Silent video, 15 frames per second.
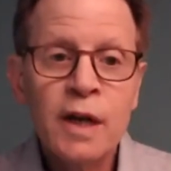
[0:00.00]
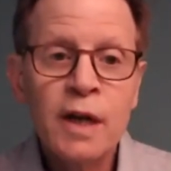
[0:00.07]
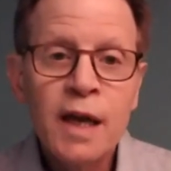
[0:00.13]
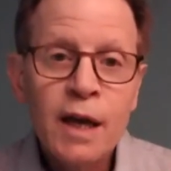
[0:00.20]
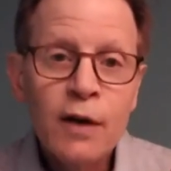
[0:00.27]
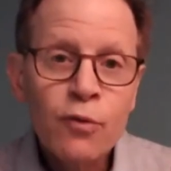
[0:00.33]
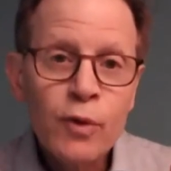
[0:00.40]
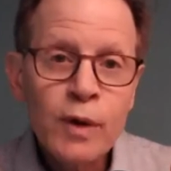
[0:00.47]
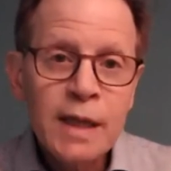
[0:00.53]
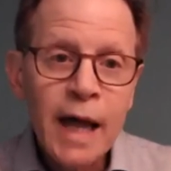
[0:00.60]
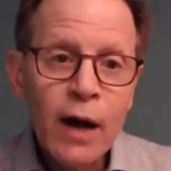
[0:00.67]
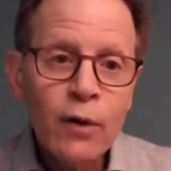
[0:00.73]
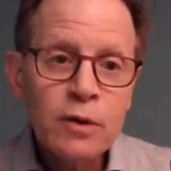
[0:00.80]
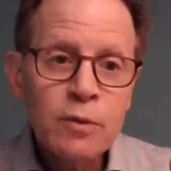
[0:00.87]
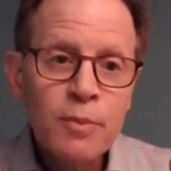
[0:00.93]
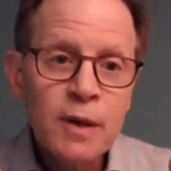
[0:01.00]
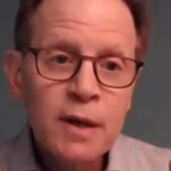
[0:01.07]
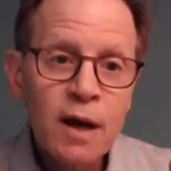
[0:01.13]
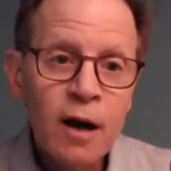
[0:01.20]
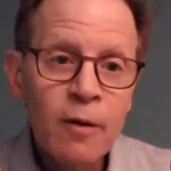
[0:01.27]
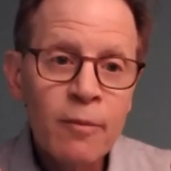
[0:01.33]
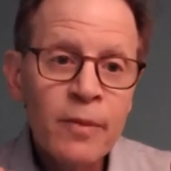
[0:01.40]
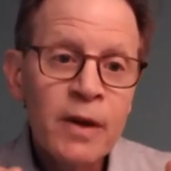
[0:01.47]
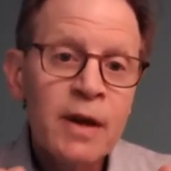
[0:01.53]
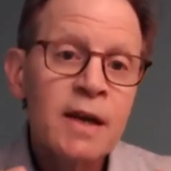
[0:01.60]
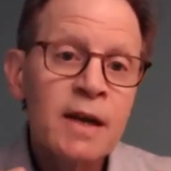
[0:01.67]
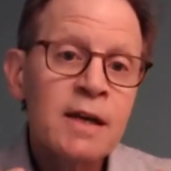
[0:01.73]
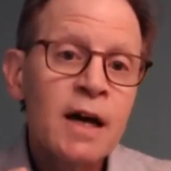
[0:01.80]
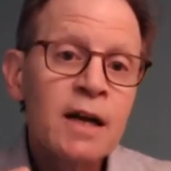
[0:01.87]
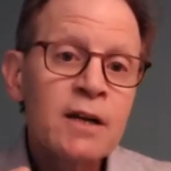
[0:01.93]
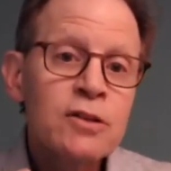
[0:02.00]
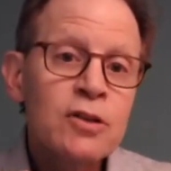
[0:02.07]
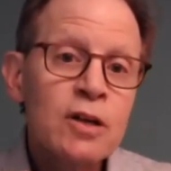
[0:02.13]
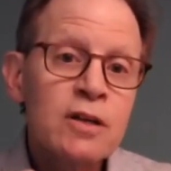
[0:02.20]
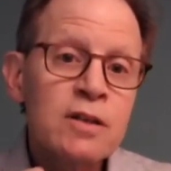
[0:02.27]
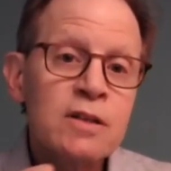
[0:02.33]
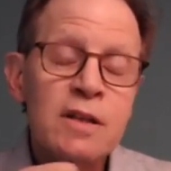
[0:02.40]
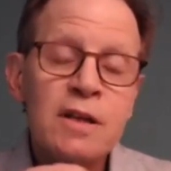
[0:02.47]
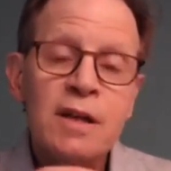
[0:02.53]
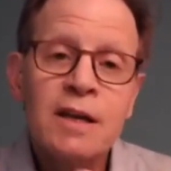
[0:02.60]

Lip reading: if we allow it to become not just